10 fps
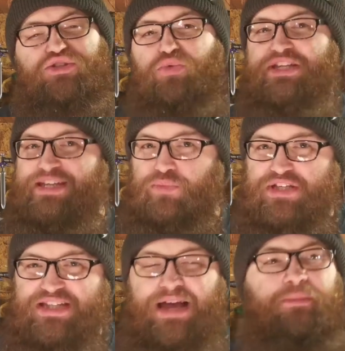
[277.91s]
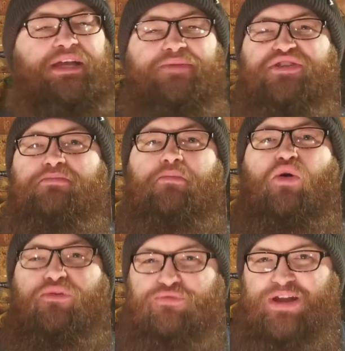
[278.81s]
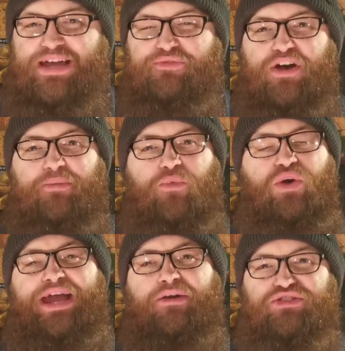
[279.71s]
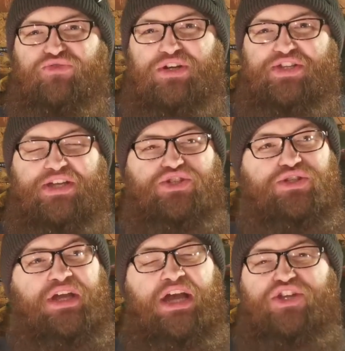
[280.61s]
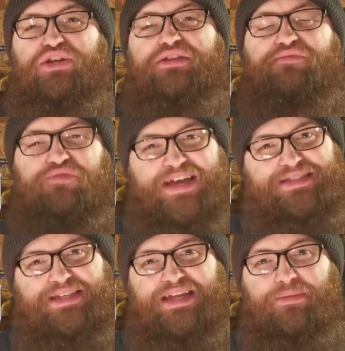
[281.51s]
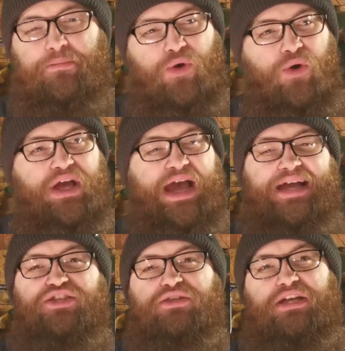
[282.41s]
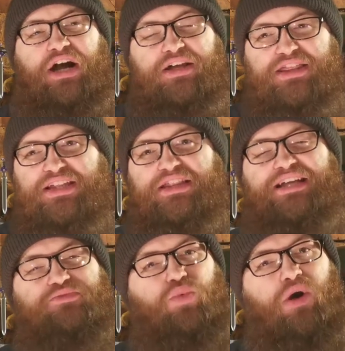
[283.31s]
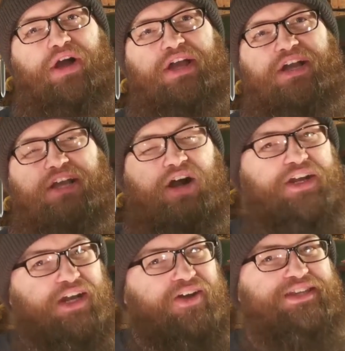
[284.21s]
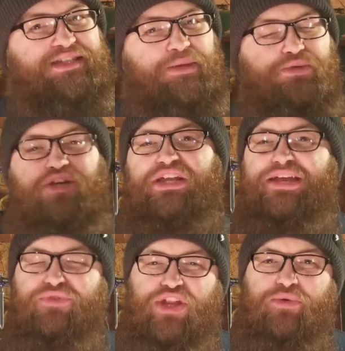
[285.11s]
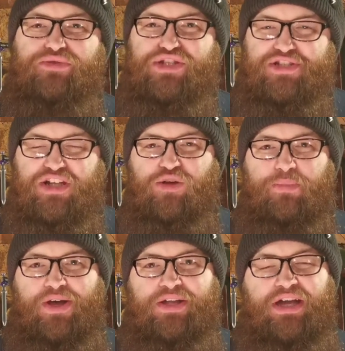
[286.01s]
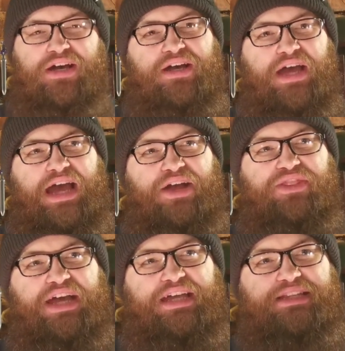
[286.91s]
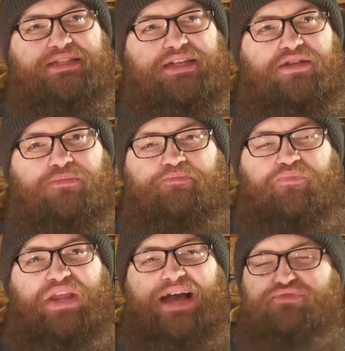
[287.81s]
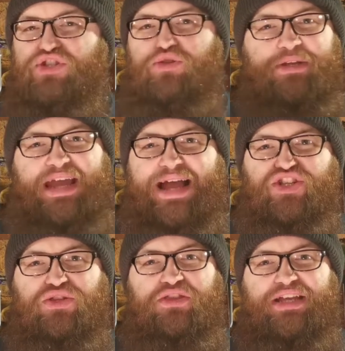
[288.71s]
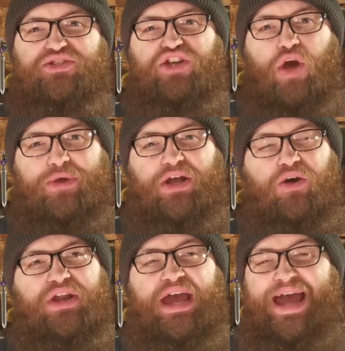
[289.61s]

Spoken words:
does what it did with Sam. It gives him more flavour, more characterisation, you can invest in him more, and I think that's why I kind of like this episode, even though it was a slow burner, and that it didn't have too many action things going on